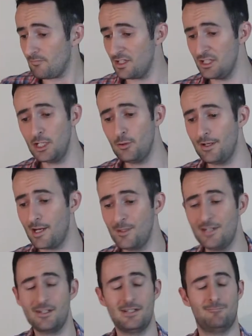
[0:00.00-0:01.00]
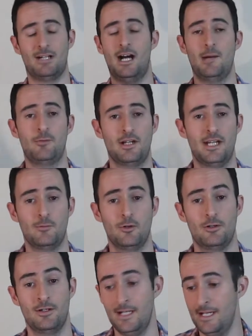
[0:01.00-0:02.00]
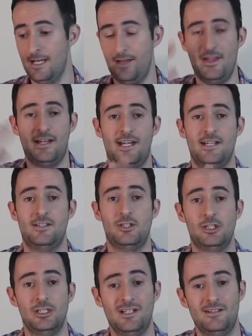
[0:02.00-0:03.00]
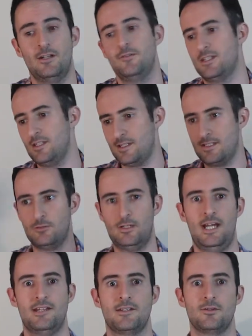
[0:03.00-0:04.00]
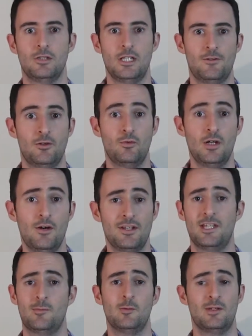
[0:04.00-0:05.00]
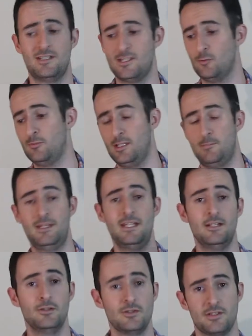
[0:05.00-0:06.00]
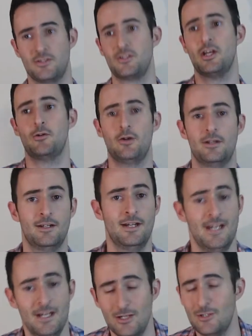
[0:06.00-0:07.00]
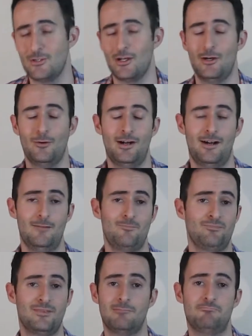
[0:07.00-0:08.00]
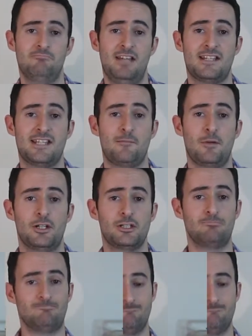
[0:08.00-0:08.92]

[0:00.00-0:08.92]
you know what, I'm not even going to harp on anymore. That case is shut. Obviously, there's still cases all over the world, and there'll probably still be appeals and so on. So, that's that much.